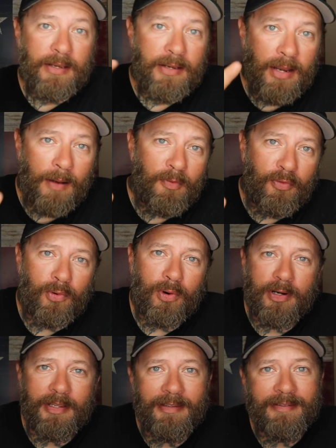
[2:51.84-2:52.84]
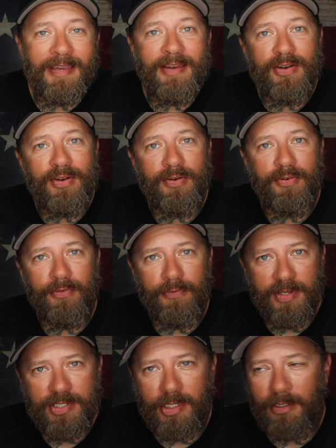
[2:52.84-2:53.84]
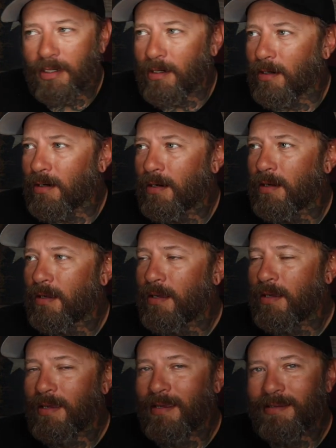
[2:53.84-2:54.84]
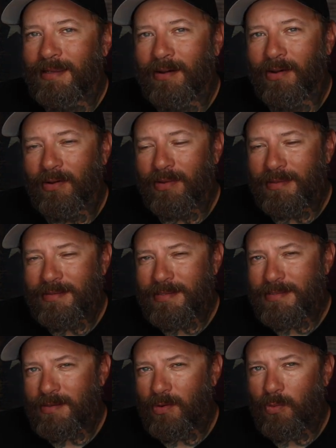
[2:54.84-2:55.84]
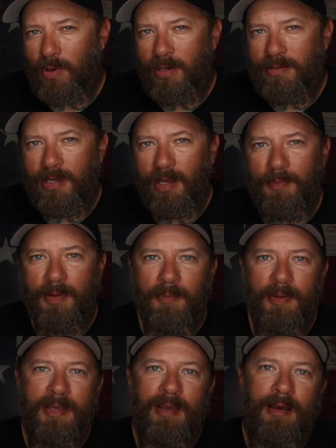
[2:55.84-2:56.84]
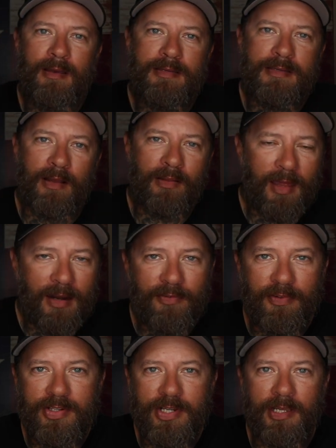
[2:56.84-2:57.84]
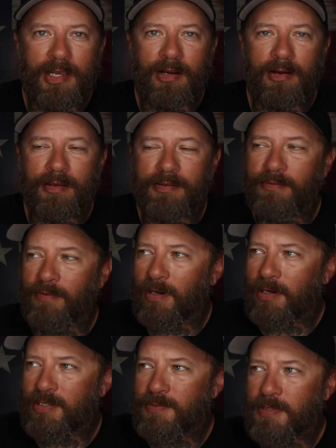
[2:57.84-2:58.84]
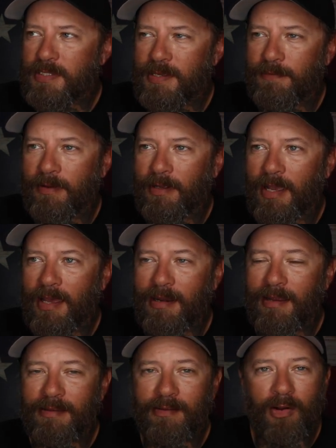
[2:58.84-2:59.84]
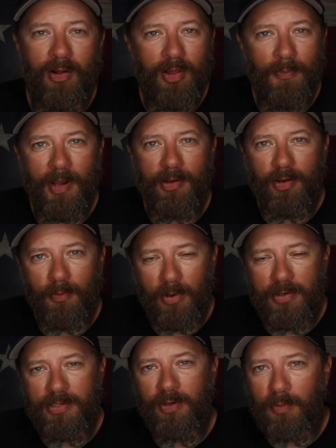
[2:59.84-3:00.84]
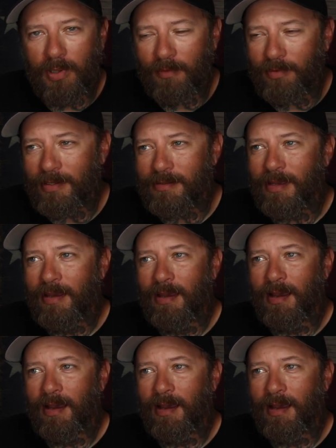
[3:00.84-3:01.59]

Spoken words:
Number 4 is fishing gear. Now, this is a weird topic because a lot of fishing gear is very specific and it's all about your personal preference.